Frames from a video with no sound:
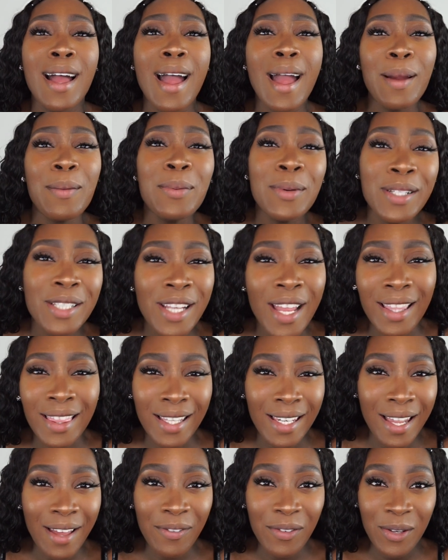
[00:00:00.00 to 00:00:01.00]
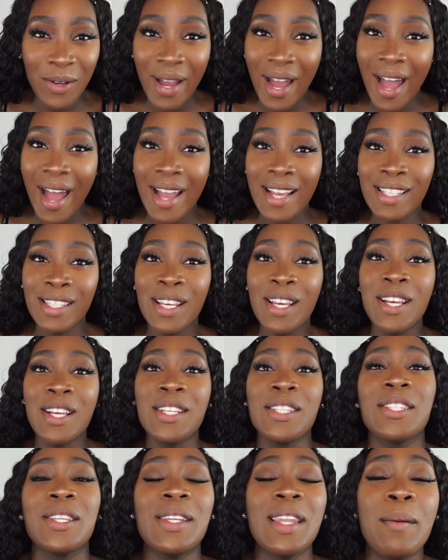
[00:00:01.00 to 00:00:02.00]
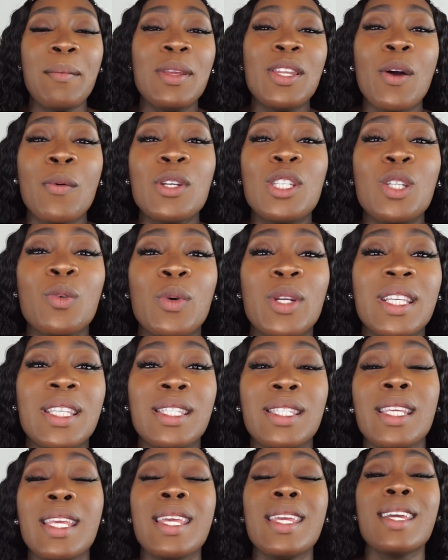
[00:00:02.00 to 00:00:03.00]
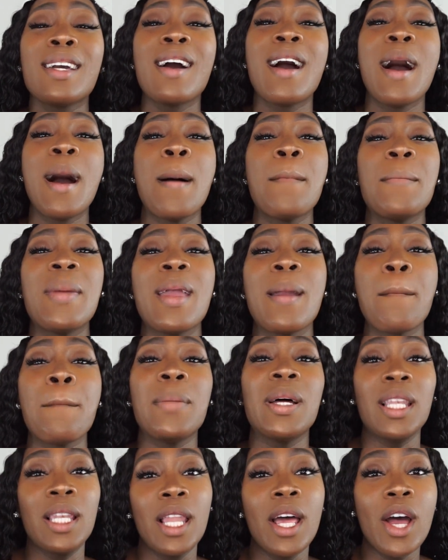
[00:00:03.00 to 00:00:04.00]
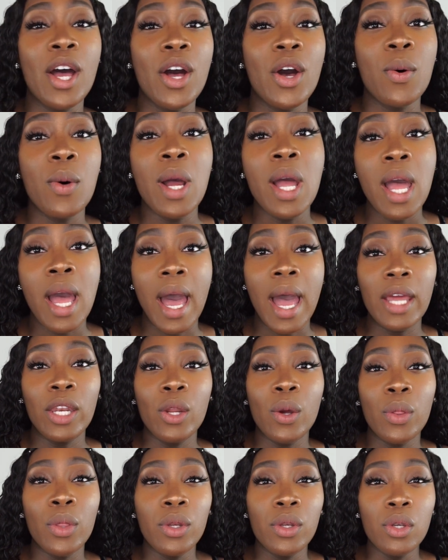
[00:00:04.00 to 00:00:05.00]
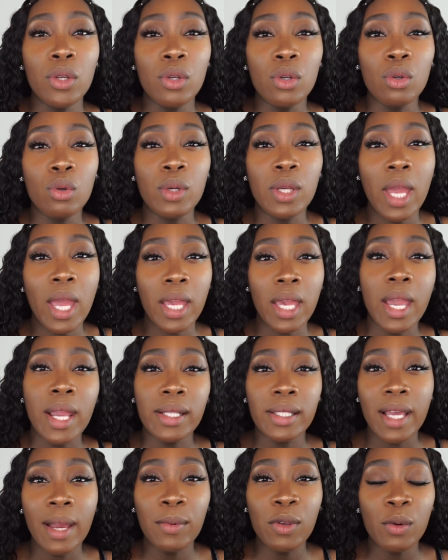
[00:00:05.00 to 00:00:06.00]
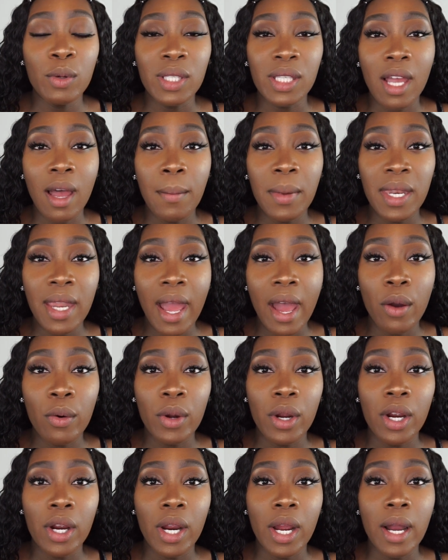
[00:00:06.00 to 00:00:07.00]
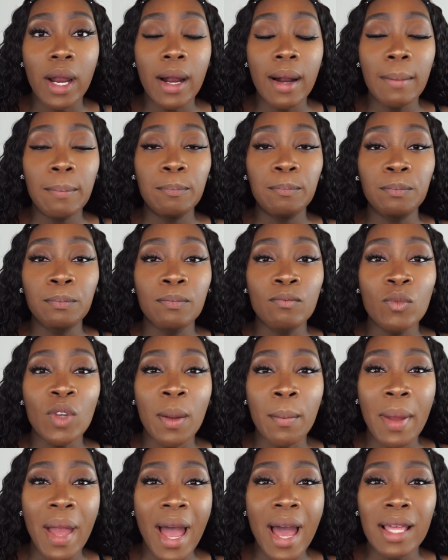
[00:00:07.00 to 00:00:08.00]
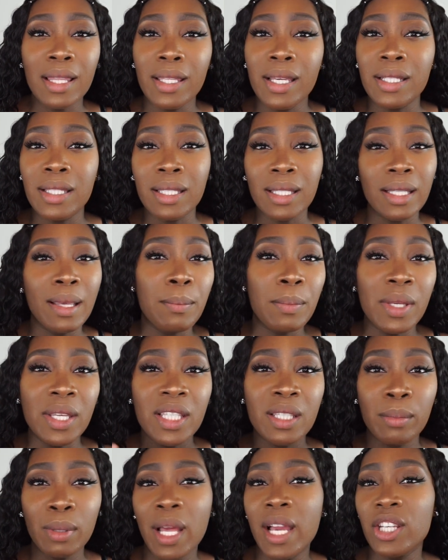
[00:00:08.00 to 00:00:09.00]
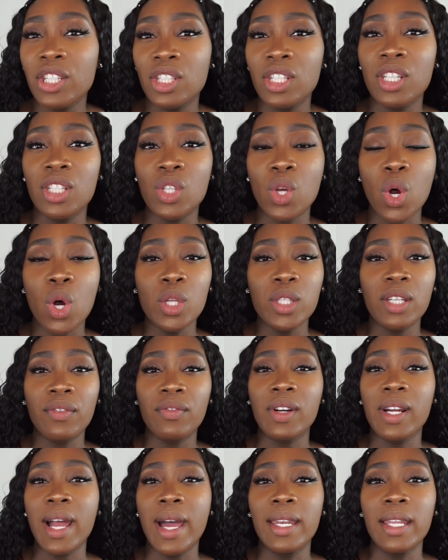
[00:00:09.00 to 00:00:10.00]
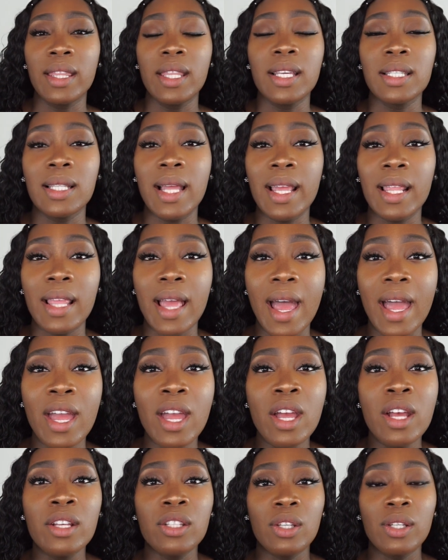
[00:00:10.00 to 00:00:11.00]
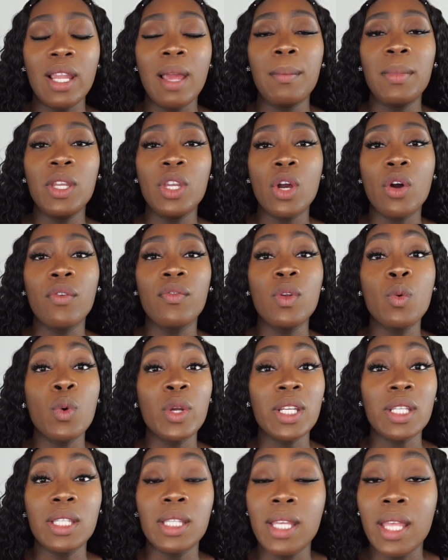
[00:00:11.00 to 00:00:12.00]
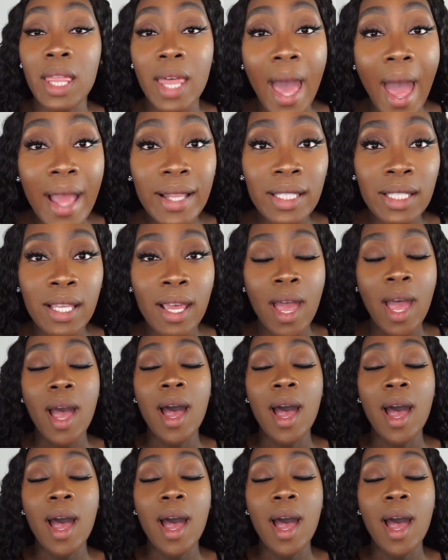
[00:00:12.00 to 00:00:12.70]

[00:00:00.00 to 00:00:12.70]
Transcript: I appreciate the love, you guys. So let me know what you want to see. Comment below. I know the new KKW is coming out. Her palettes, lippies, blushes, all different kind of things like that. So let me know if you want to see that.